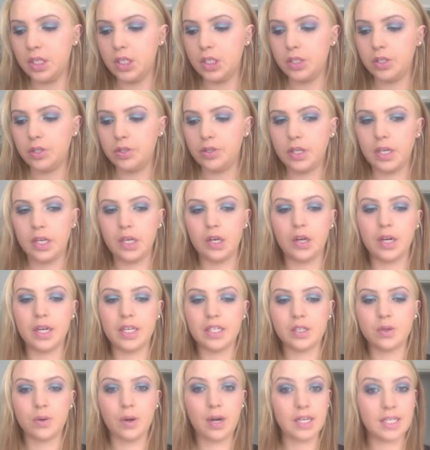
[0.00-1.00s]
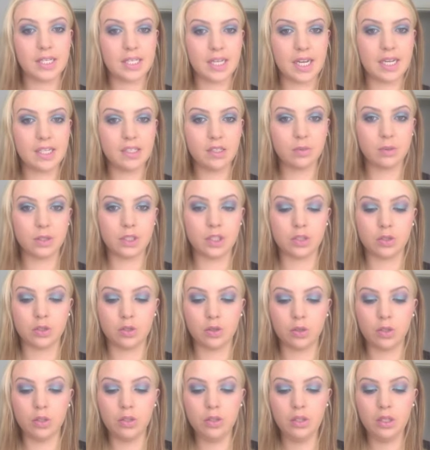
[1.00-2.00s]
239. It's quite dense, which is
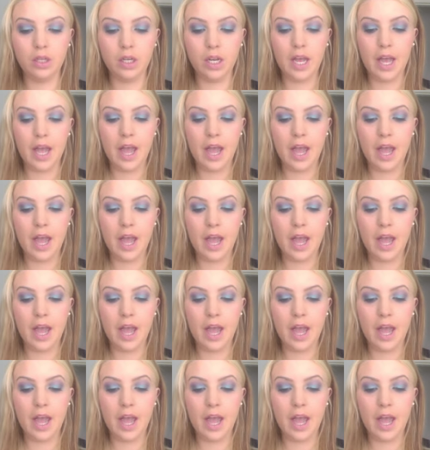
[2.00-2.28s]
good.